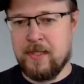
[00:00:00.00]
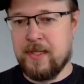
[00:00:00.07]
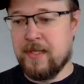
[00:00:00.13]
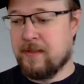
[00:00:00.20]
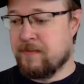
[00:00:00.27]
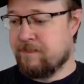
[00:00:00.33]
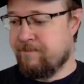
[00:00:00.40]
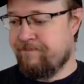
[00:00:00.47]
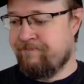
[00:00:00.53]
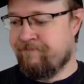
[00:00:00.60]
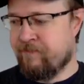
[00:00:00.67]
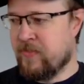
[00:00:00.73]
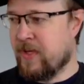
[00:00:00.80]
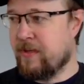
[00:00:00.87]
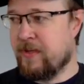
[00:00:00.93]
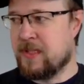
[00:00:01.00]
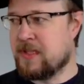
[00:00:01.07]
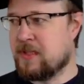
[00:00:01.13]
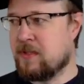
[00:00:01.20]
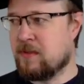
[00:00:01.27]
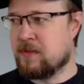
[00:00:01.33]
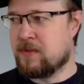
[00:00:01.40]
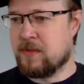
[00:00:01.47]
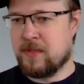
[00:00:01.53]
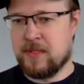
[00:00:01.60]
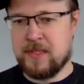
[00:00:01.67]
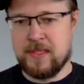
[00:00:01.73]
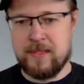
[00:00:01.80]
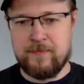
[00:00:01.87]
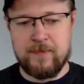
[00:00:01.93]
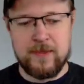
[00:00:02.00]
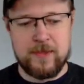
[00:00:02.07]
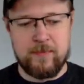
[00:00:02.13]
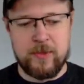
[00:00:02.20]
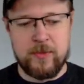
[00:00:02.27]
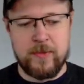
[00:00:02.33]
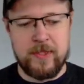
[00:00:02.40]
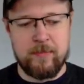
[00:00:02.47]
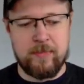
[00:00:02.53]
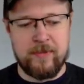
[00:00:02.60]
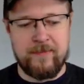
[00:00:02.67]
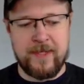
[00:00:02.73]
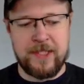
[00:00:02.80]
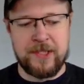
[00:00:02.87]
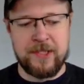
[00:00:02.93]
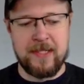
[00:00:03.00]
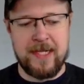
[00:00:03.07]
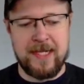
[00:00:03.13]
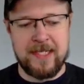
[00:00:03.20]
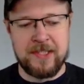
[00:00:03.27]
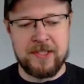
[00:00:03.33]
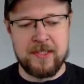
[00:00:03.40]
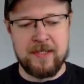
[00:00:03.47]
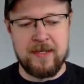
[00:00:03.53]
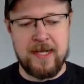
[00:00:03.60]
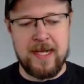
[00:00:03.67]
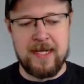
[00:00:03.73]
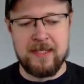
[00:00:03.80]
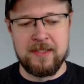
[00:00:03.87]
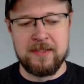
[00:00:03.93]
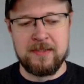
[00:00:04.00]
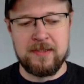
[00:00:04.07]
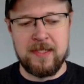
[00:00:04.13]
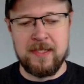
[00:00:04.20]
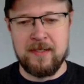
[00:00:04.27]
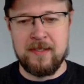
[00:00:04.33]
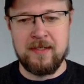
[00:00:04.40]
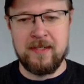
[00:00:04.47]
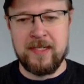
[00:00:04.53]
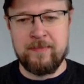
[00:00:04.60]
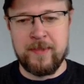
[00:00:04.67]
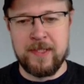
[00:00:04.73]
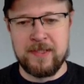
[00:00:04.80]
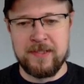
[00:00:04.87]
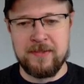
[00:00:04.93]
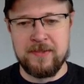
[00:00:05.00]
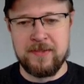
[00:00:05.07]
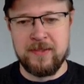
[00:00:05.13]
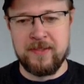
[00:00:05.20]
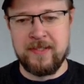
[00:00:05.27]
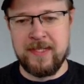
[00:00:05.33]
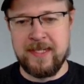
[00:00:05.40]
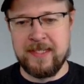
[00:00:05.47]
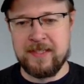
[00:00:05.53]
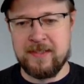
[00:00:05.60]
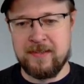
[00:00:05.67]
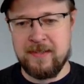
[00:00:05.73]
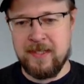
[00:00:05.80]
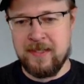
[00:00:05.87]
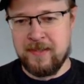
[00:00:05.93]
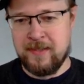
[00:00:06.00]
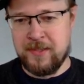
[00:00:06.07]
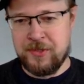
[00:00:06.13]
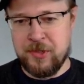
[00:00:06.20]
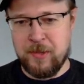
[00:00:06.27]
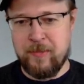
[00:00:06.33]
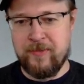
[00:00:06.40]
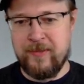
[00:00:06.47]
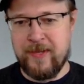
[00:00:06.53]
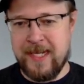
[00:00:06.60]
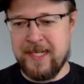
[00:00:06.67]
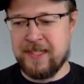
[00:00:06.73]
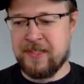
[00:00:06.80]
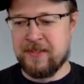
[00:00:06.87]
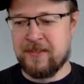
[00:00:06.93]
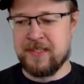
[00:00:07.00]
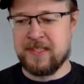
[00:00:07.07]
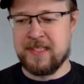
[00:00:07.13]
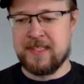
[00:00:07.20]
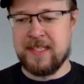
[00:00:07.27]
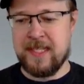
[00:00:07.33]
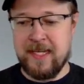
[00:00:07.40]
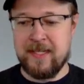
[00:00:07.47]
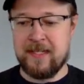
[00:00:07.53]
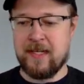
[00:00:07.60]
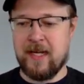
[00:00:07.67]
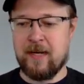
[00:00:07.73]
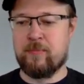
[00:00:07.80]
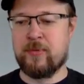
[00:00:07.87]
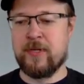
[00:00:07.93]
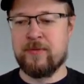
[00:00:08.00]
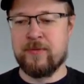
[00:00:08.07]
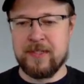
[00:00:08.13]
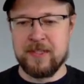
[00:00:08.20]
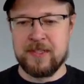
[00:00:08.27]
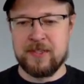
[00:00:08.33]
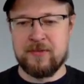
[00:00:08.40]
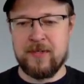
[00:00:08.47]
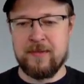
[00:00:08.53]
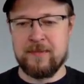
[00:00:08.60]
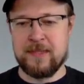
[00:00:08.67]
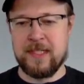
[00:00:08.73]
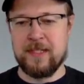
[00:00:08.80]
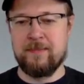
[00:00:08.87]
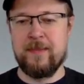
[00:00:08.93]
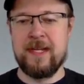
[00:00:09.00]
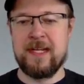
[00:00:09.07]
Yeah, I mean, it's the difference between a professional actor and a layperson who's not an actor. The job of an actor is to take a pre-written script and